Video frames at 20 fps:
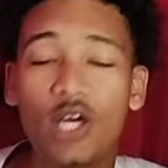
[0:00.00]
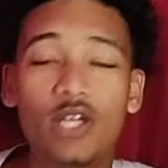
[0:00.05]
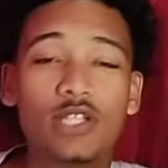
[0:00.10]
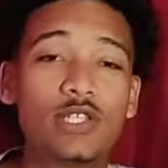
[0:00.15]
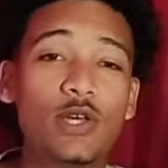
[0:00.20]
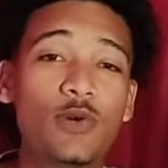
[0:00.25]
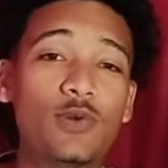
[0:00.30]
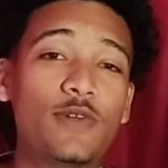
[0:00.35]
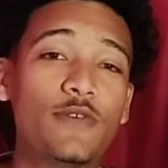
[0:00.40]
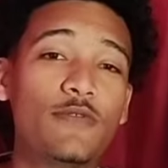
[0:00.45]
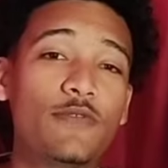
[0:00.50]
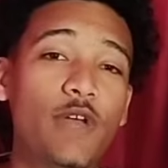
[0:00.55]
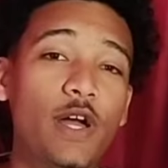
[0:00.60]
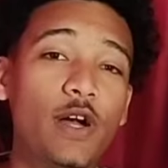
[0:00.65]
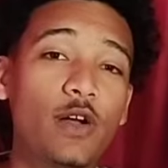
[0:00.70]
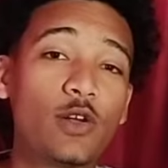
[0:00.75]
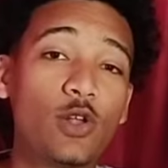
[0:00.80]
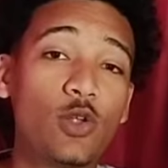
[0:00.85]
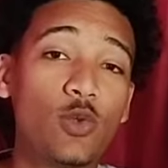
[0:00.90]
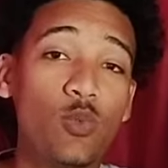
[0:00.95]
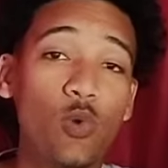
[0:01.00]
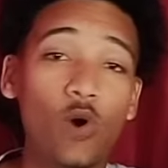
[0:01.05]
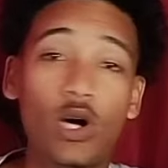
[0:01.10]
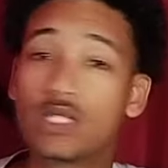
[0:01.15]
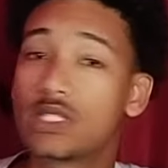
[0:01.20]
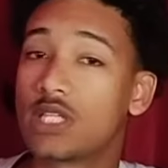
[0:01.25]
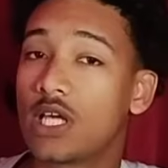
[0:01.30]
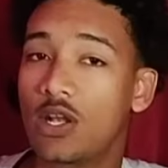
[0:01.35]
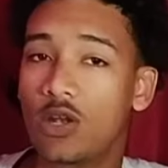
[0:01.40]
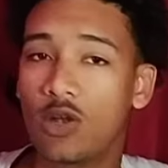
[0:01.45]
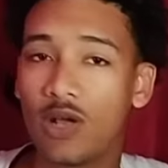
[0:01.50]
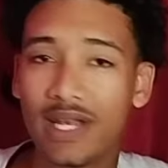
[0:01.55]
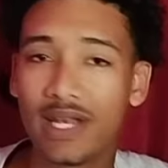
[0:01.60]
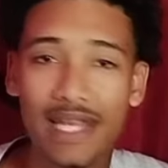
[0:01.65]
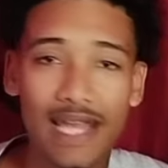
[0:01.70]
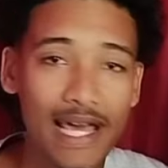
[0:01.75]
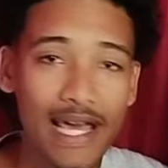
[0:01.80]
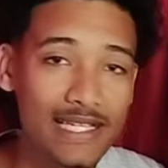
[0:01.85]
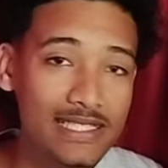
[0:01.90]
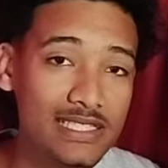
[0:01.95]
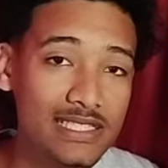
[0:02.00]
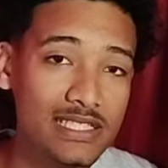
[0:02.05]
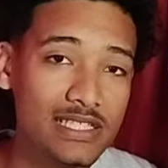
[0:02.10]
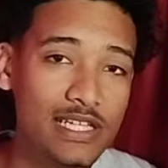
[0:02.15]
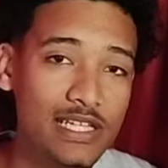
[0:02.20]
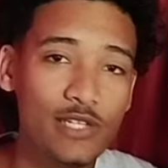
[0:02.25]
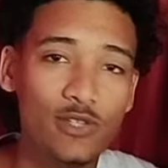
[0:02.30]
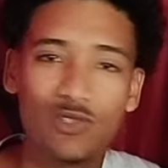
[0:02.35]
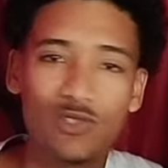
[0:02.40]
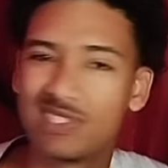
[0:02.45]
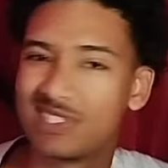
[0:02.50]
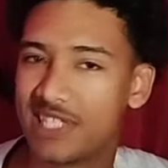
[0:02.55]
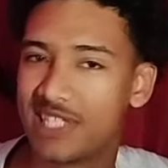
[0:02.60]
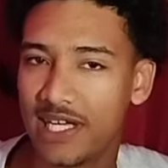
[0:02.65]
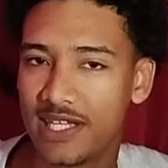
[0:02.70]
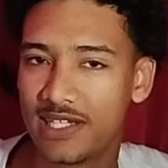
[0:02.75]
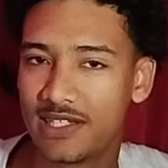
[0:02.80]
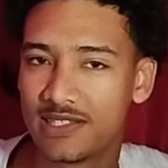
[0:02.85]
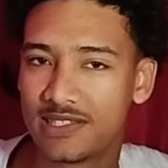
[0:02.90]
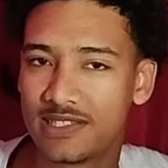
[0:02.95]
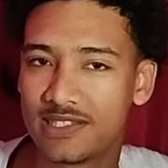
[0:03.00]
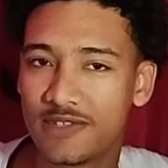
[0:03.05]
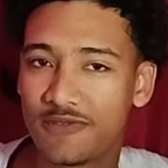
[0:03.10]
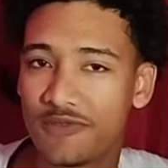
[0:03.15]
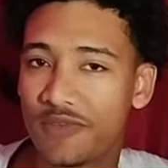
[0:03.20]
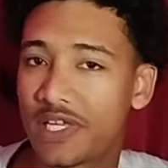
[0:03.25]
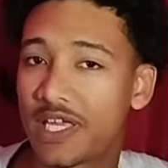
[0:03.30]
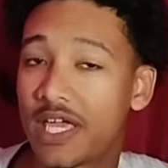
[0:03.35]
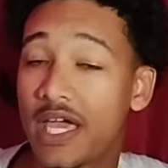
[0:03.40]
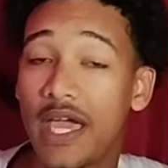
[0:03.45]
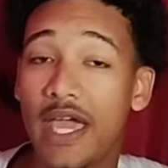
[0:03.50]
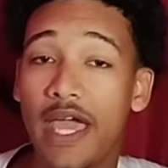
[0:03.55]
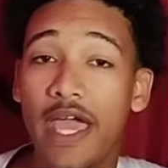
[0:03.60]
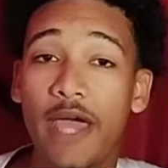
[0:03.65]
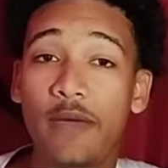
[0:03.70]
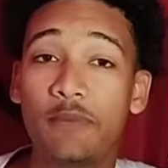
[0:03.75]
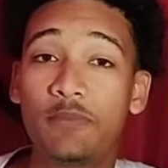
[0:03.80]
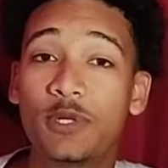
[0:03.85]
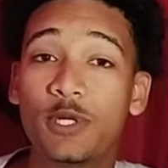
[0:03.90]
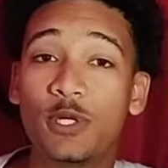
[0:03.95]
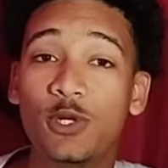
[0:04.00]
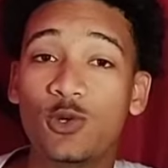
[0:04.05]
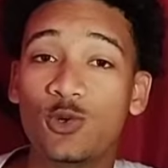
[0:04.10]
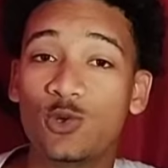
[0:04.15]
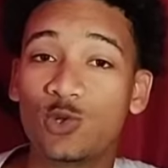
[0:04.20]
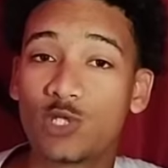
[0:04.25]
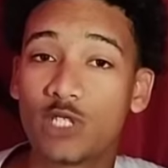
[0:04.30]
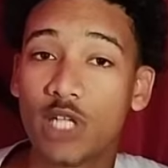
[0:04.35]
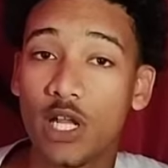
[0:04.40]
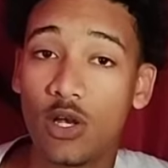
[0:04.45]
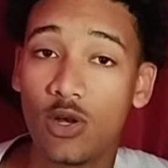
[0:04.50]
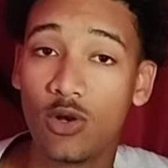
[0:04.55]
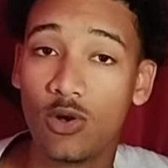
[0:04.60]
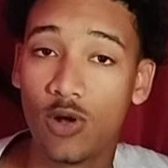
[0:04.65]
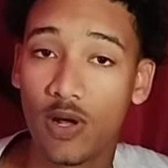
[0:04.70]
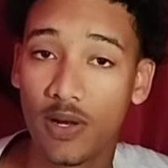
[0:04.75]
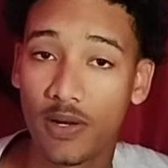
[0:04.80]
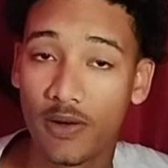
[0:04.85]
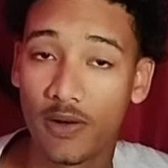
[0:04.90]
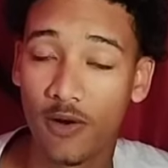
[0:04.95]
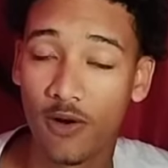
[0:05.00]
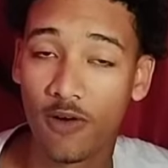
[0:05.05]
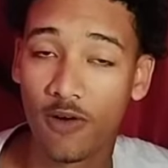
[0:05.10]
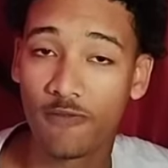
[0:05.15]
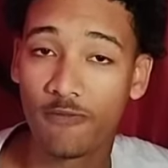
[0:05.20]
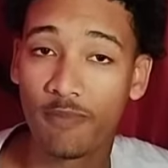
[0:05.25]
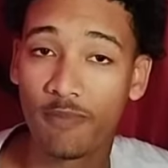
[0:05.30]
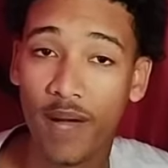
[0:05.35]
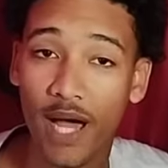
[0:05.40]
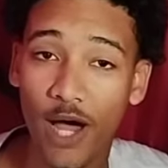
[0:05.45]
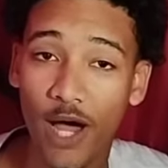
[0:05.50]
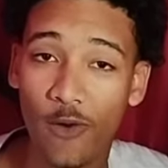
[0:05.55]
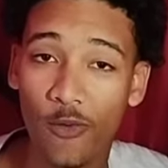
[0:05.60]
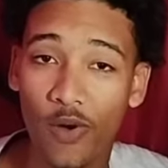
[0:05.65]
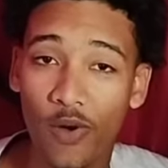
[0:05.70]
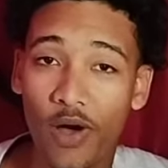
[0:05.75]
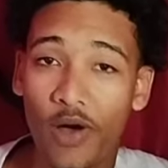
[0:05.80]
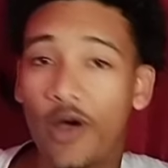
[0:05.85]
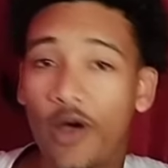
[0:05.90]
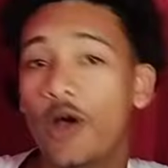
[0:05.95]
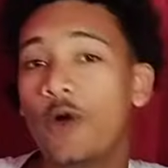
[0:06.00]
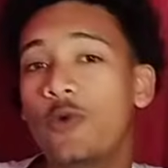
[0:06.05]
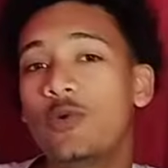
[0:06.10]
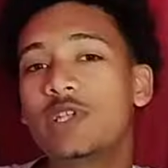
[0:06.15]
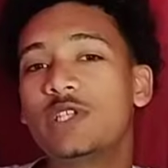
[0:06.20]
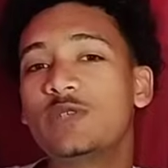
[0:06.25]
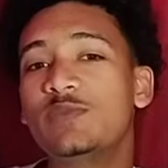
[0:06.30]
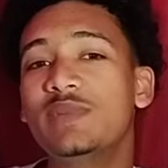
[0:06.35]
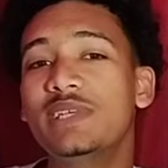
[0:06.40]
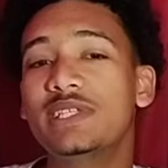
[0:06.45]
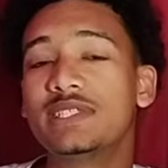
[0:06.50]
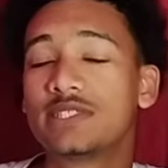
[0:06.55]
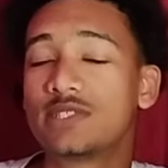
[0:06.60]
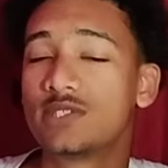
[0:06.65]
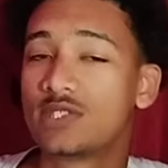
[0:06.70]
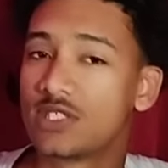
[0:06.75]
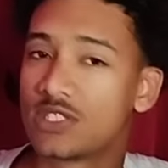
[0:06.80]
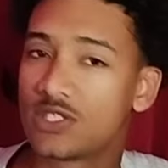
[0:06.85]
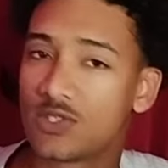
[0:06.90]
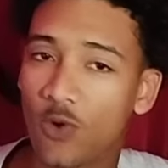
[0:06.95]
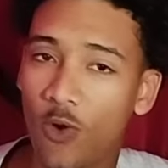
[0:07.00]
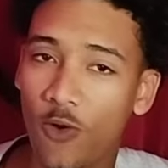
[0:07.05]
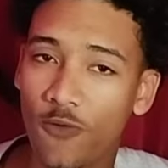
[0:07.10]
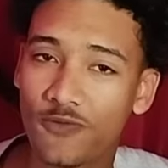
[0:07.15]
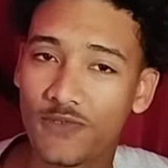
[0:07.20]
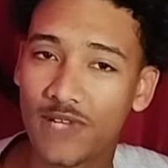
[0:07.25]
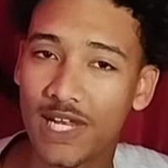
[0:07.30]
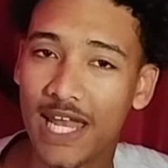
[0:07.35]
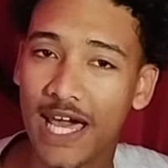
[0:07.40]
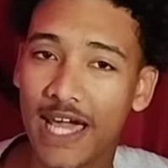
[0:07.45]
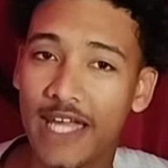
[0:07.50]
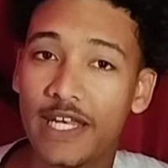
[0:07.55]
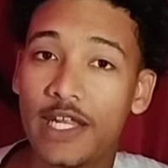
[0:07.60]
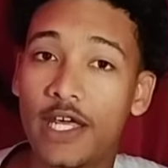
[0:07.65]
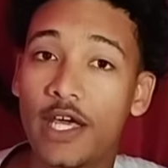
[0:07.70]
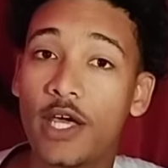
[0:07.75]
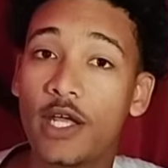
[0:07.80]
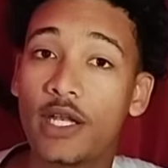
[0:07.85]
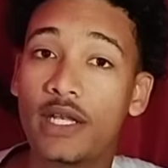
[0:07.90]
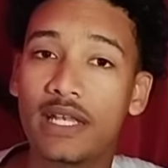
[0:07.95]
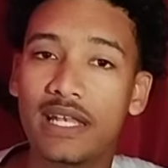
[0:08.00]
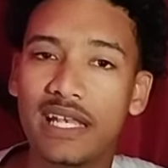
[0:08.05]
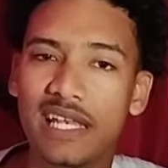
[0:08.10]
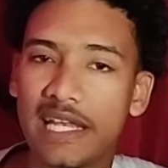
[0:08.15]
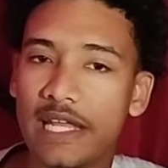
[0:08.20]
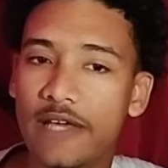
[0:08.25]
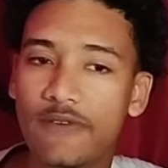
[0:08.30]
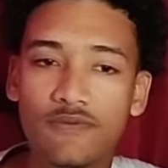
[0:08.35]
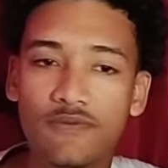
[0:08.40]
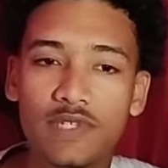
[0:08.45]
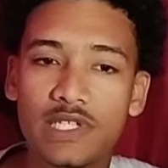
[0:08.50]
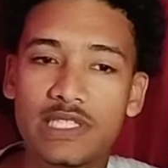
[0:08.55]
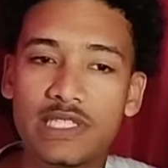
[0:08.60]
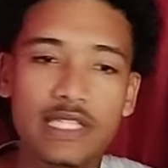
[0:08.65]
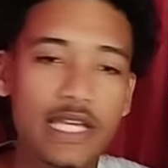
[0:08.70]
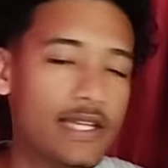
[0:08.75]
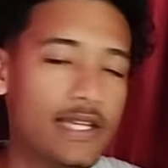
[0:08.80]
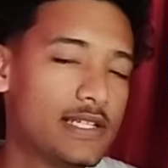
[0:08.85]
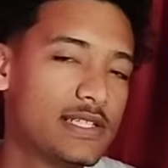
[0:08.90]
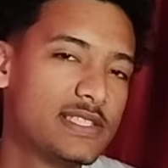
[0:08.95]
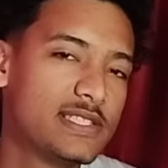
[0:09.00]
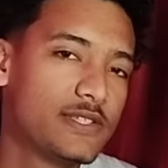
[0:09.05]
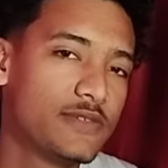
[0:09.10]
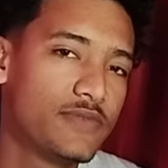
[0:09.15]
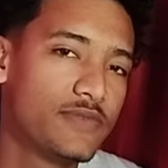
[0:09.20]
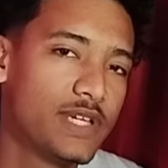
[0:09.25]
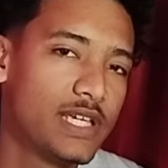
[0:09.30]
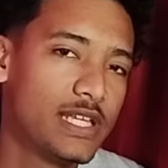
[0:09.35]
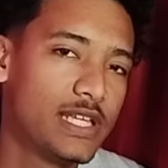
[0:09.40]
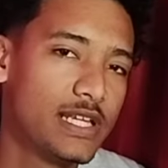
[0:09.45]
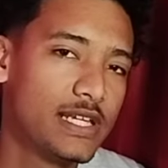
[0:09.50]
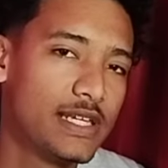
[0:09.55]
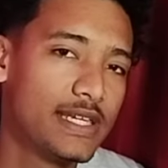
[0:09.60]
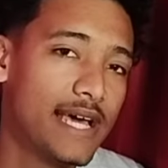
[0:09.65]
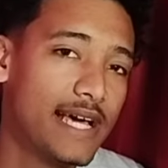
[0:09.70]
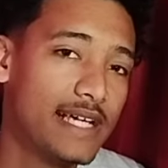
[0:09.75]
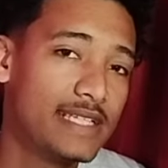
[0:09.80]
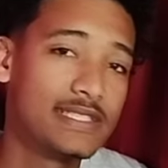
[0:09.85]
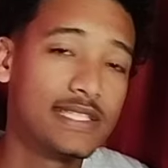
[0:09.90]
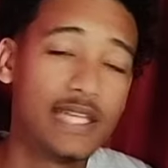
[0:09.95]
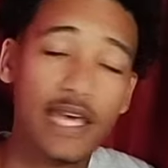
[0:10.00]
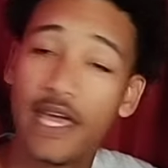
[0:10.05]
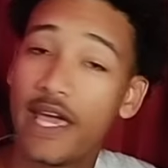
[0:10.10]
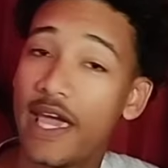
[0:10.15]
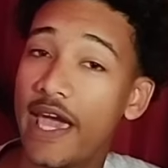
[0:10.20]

So the vehicle was a lot lighter than your standard Civic and produced a lot of power, which means off the line it left the standard Civic in a dust.